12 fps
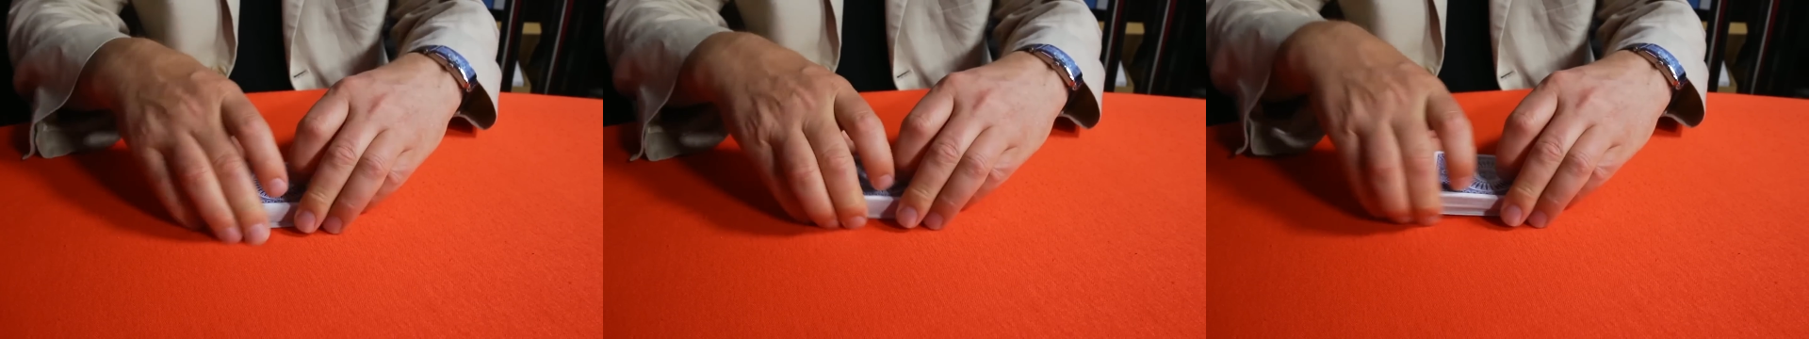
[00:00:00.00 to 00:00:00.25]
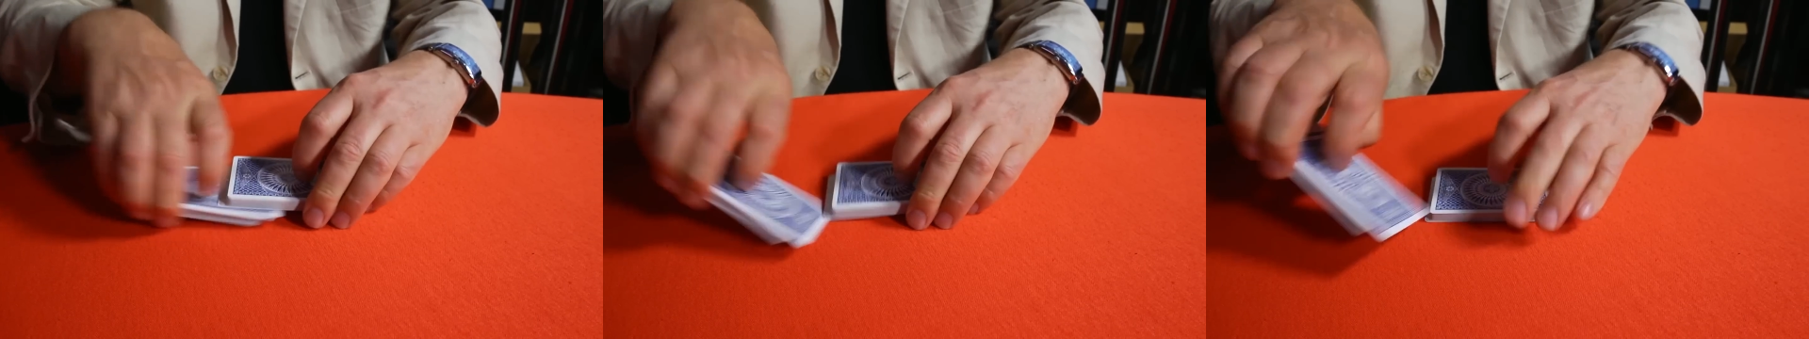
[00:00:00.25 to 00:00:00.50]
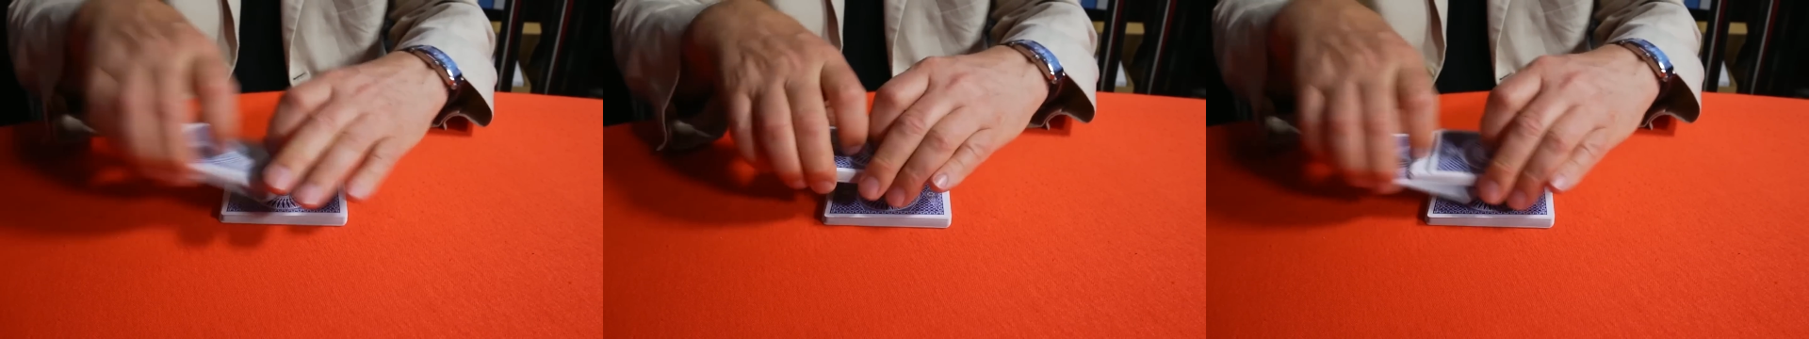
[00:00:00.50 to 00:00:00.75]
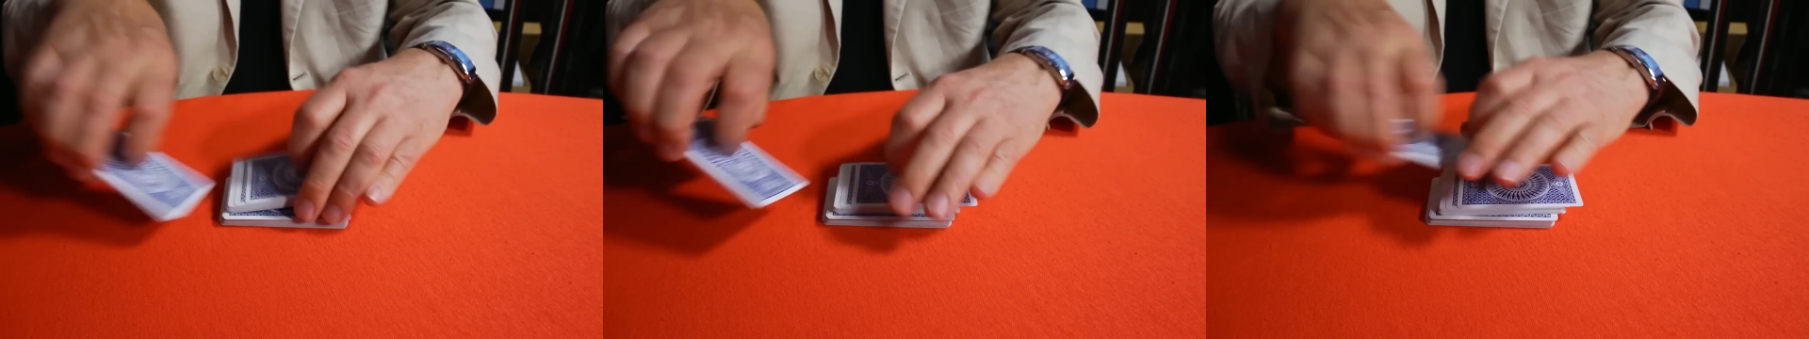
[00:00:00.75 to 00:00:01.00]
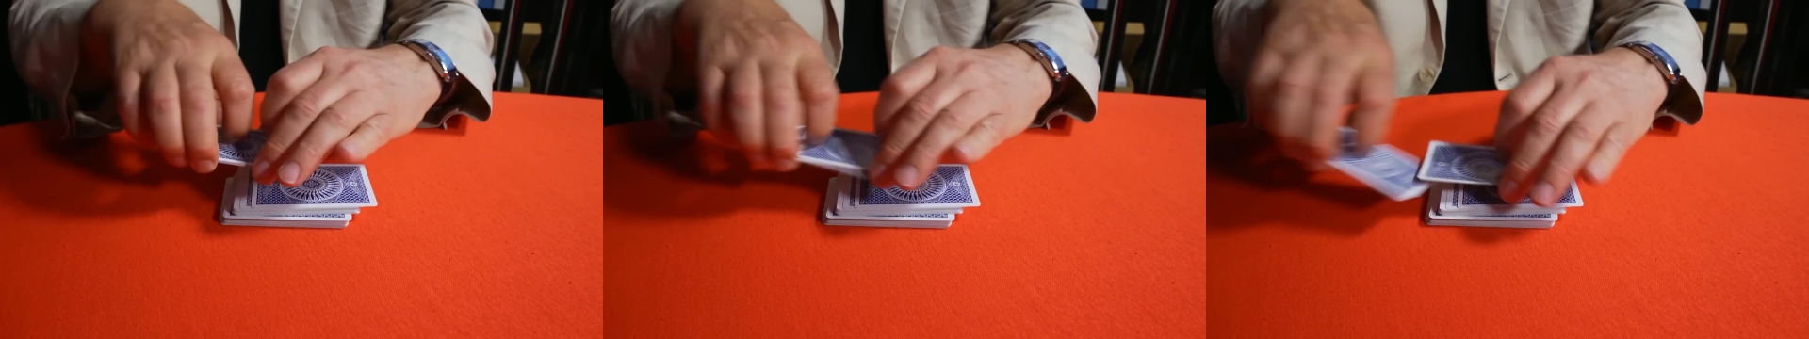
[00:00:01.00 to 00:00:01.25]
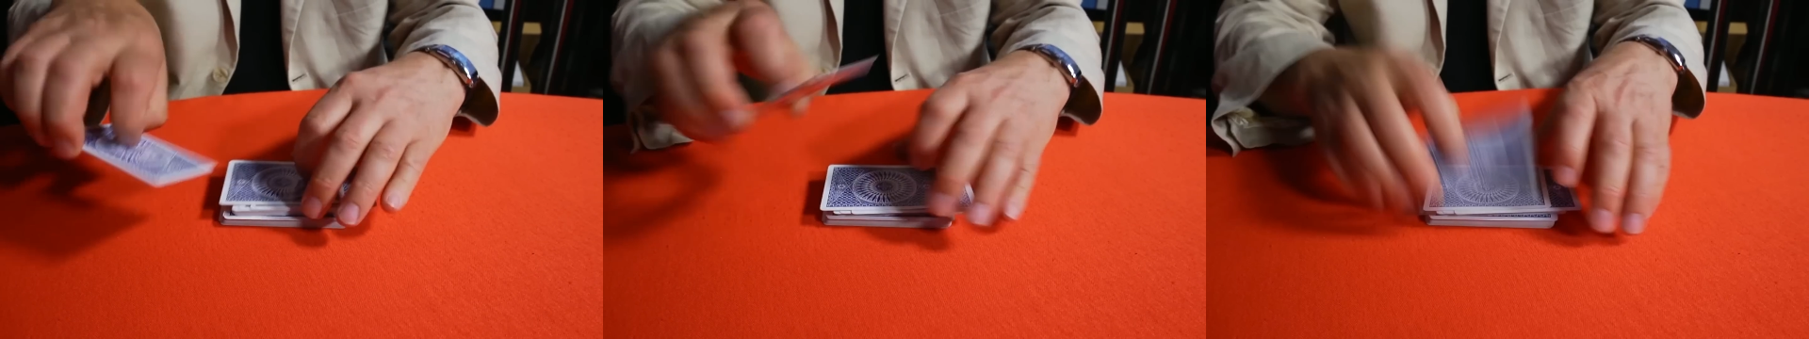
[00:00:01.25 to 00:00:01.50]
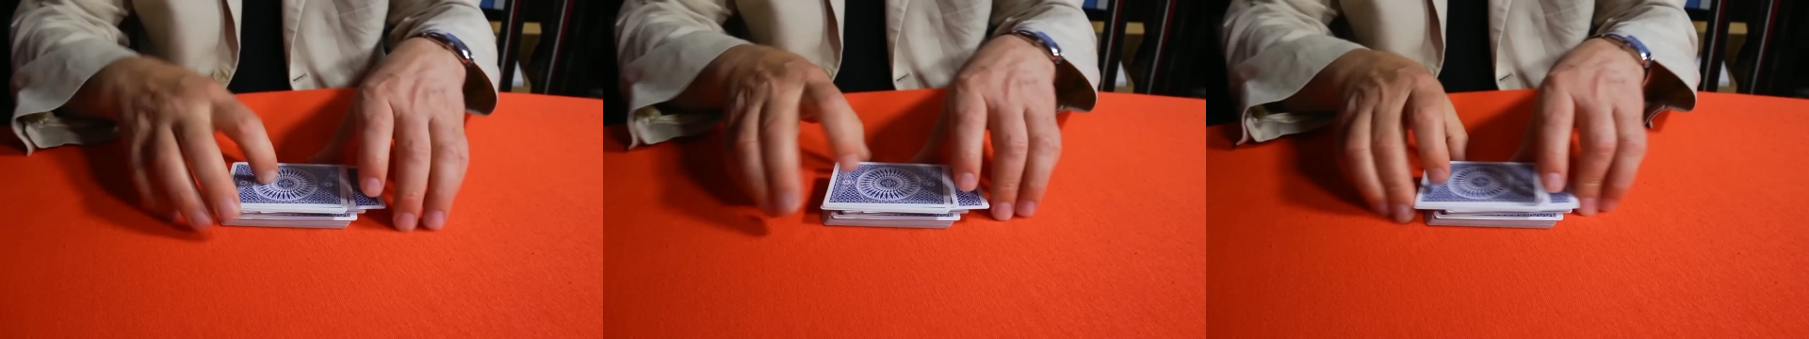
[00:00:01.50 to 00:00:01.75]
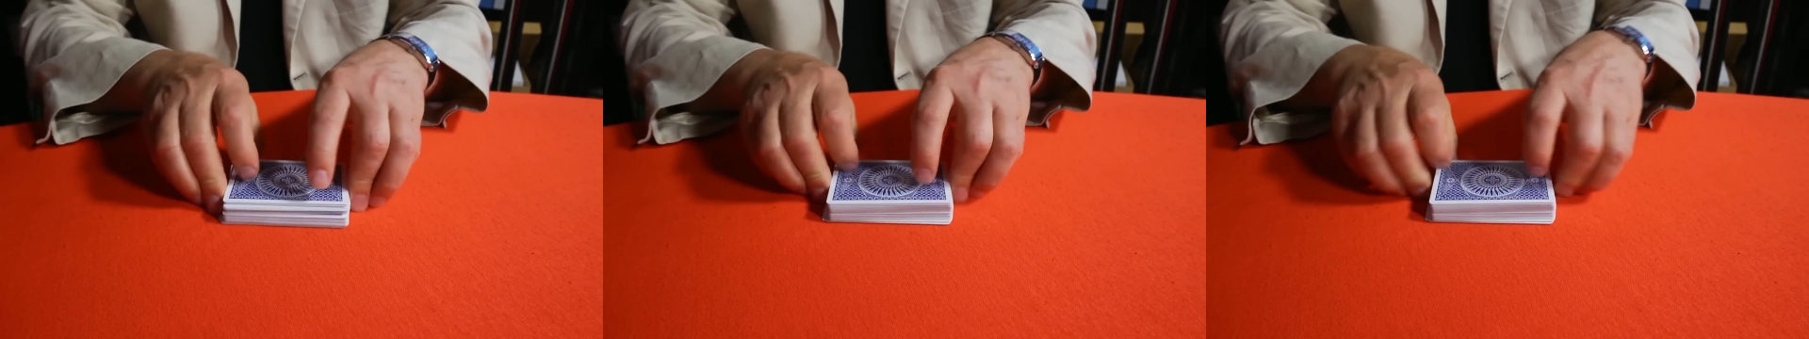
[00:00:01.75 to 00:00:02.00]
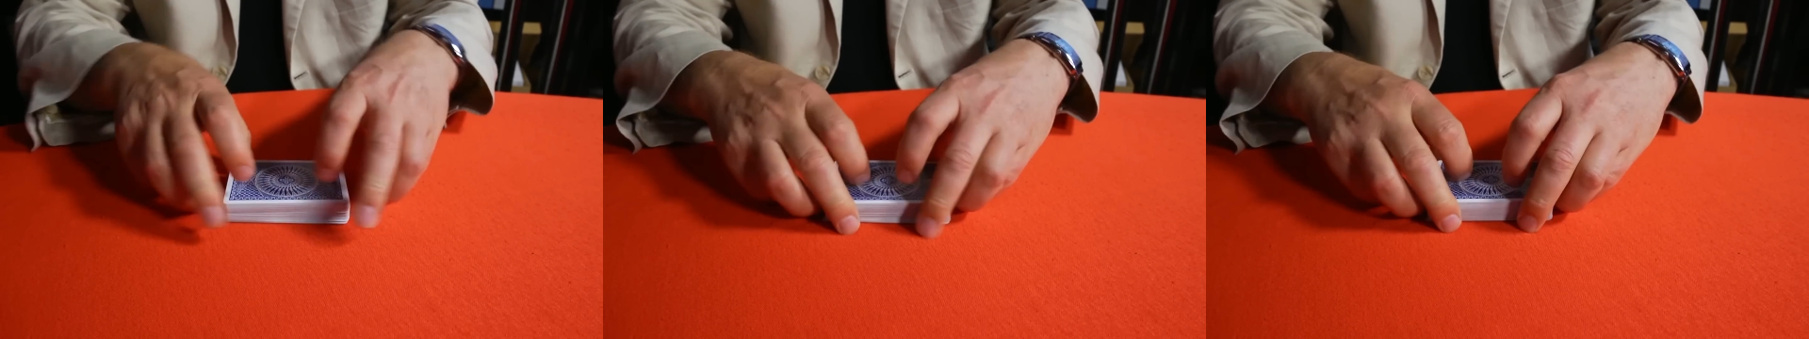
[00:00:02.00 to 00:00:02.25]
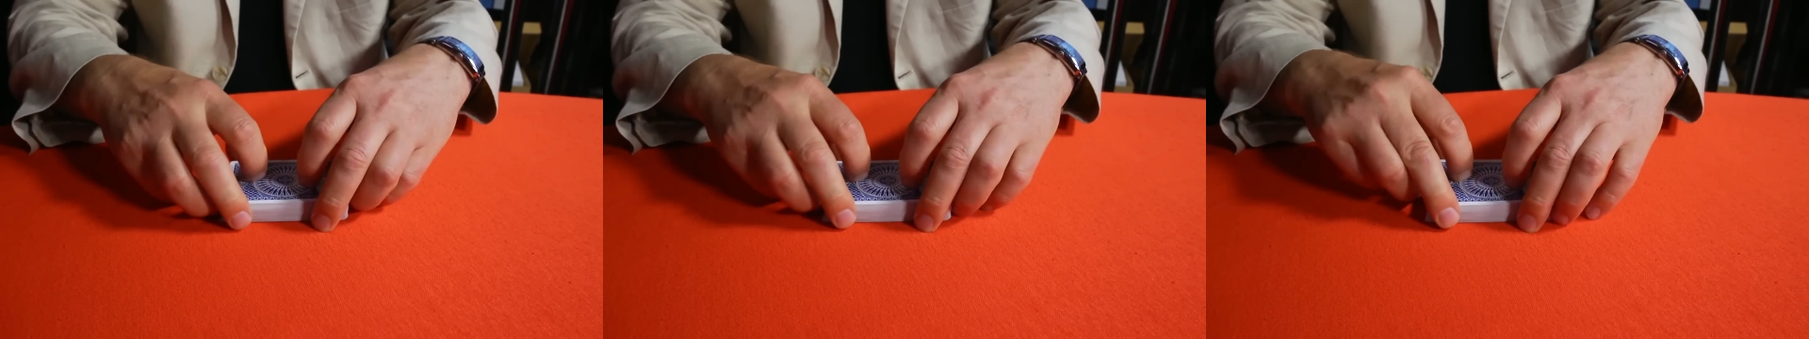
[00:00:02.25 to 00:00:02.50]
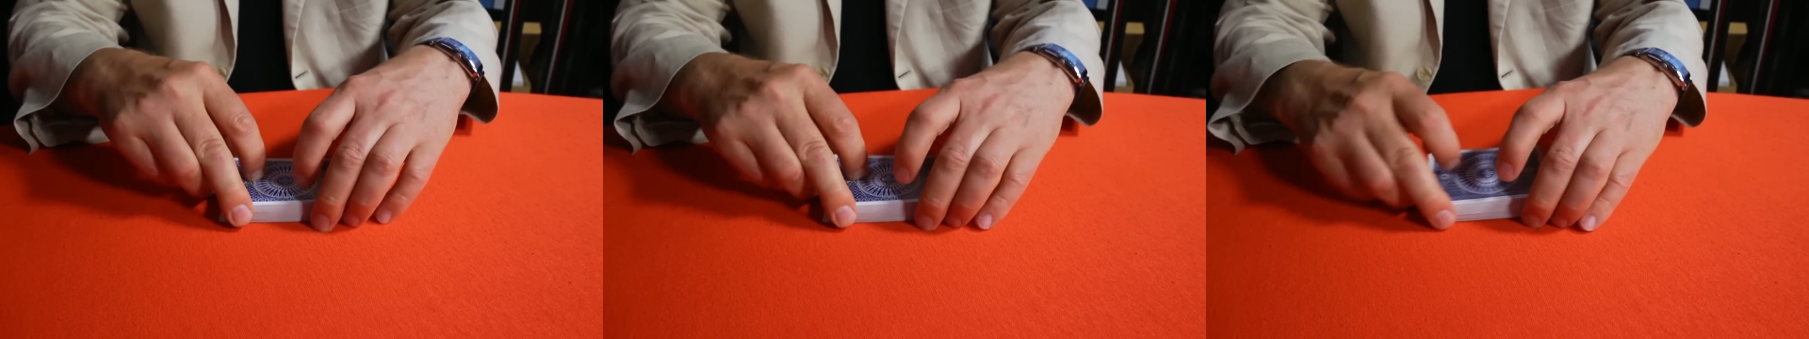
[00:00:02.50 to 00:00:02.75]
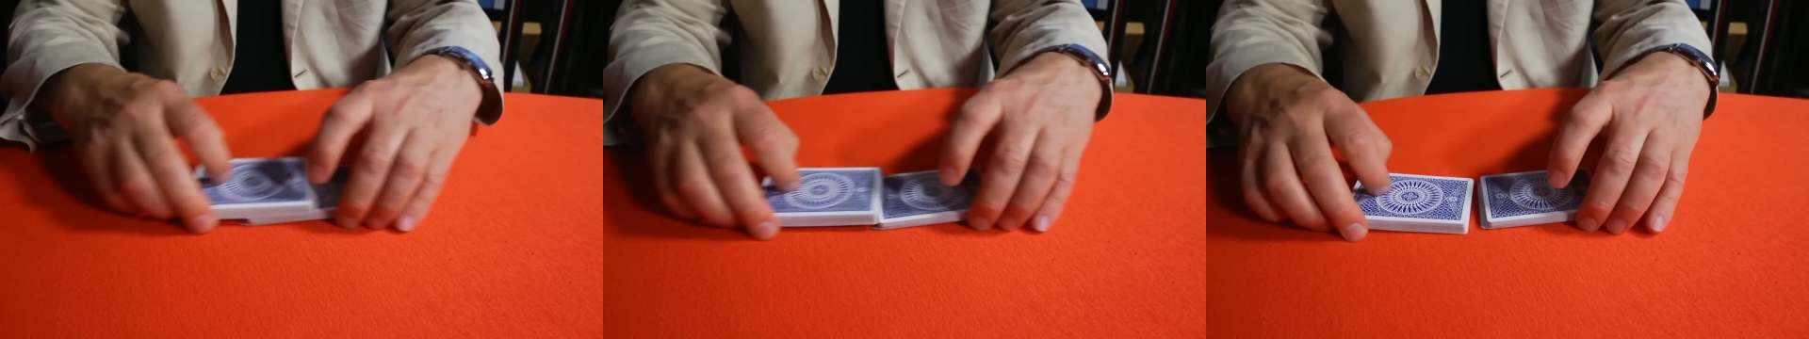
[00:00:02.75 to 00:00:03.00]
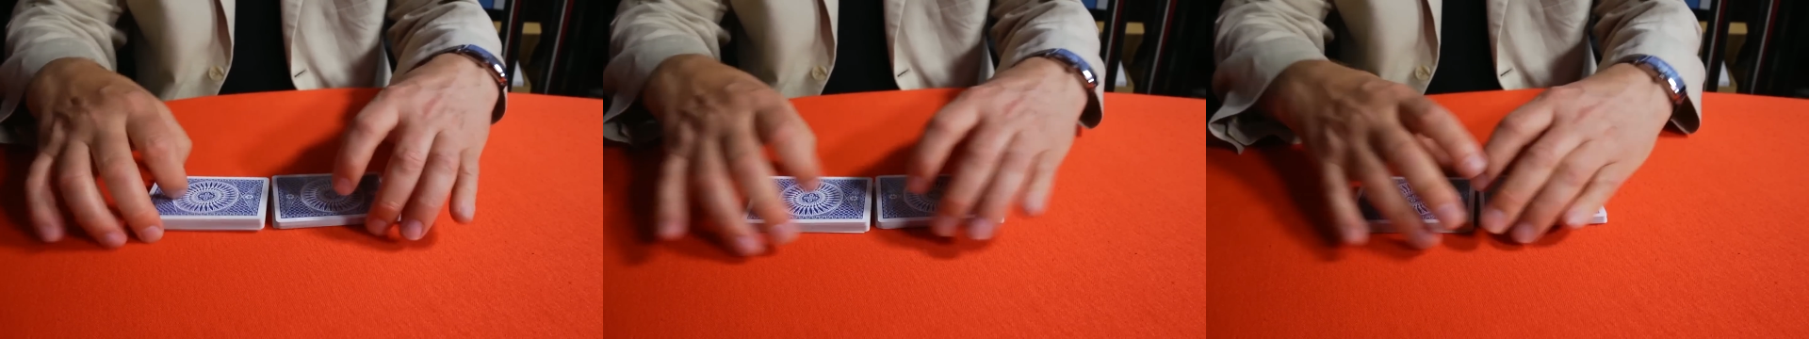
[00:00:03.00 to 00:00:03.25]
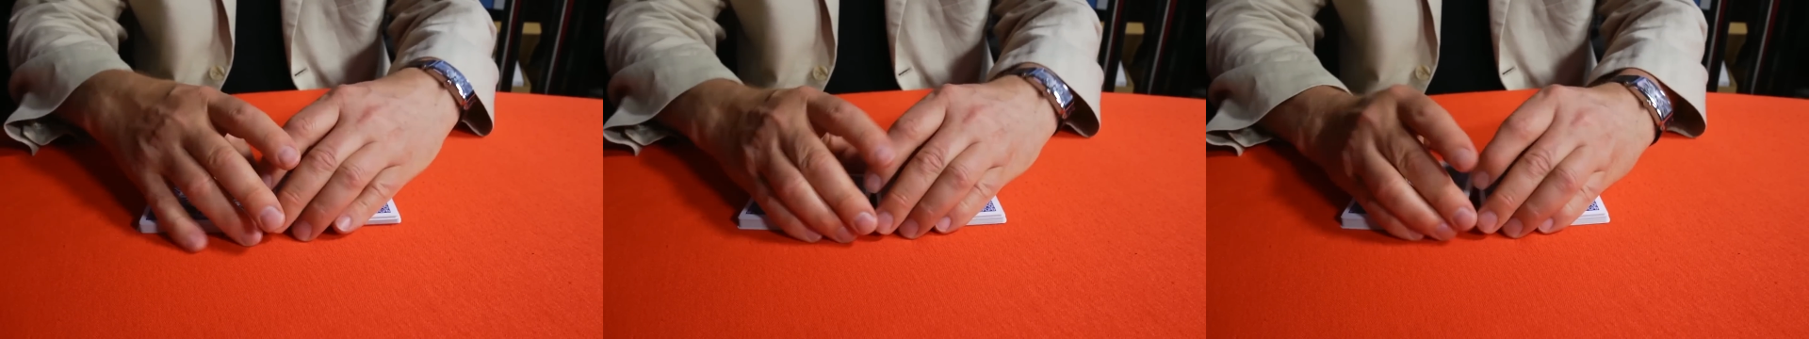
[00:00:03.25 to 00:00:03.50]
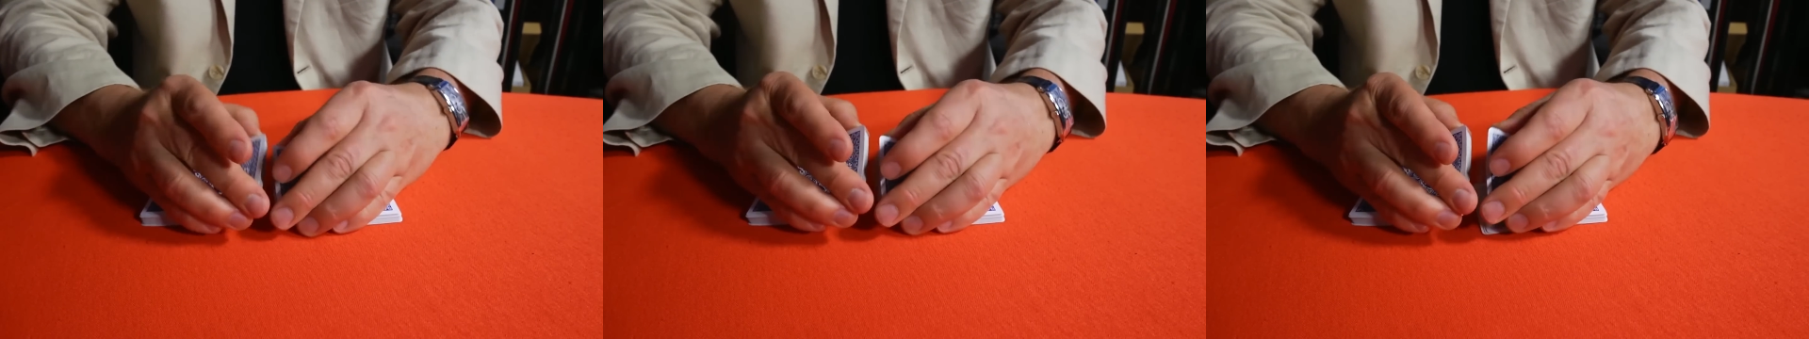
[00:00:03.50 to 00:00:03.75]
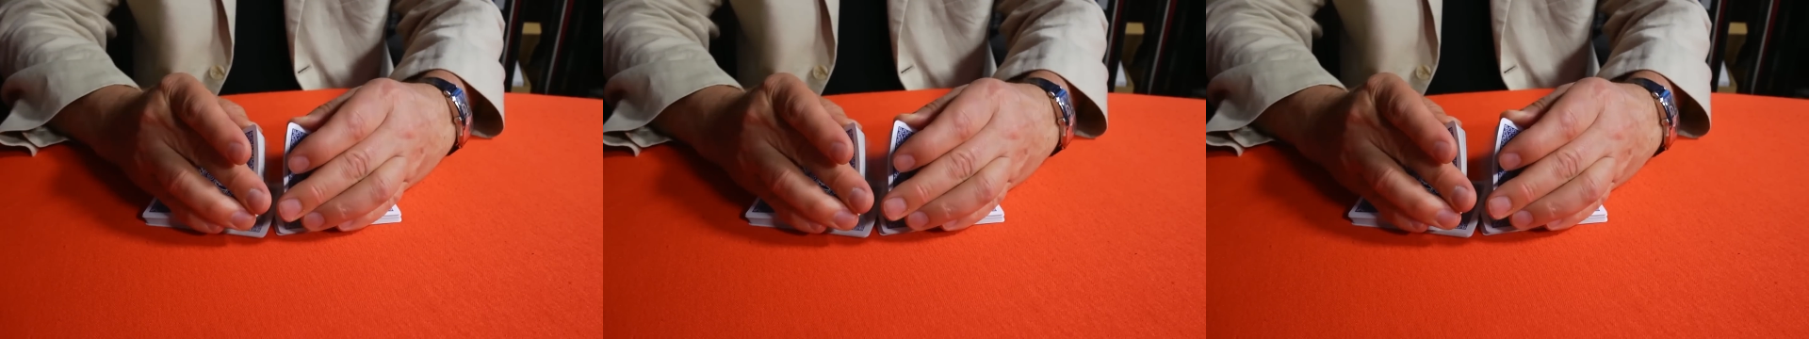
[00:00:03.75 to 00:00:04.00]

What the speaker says: (no speaker visible)